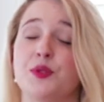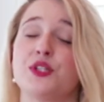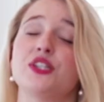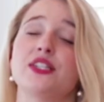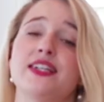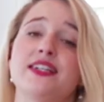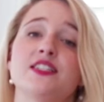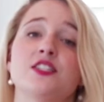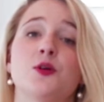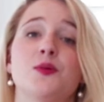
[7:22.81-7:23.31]

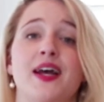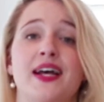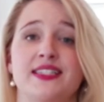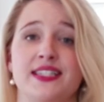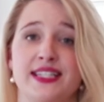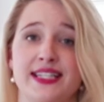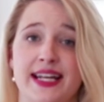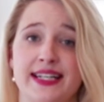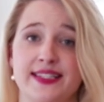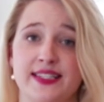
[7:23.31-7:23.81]
please don't
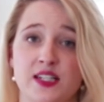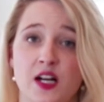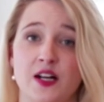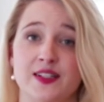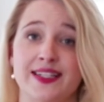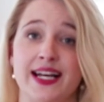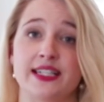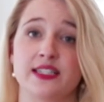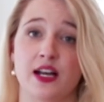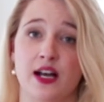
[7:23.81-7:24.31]
hesitate to
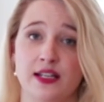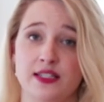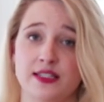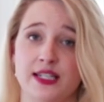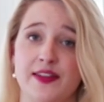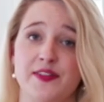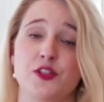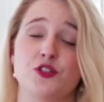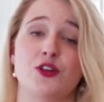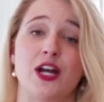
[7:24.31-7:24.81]
contact us
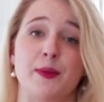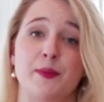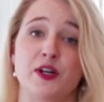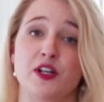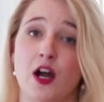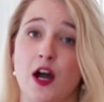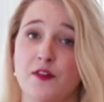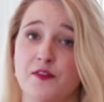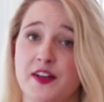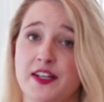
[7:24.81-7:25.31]
at the
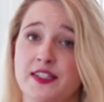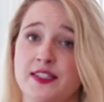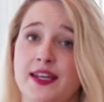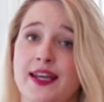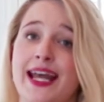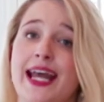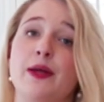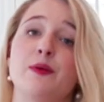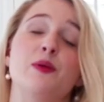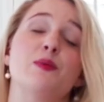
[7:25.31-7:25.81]
Trimark office
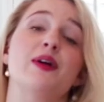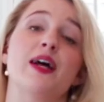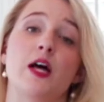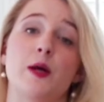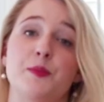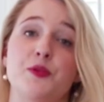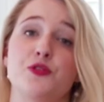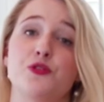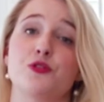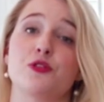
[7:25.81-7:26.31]
and we will
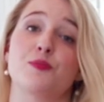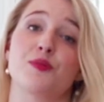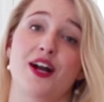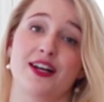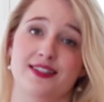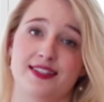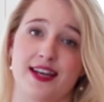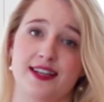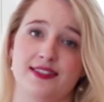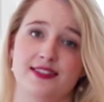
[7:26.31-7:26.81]
help you through the
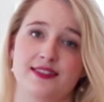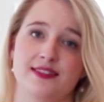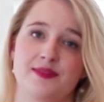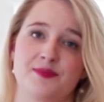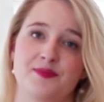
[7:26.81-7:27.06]
process.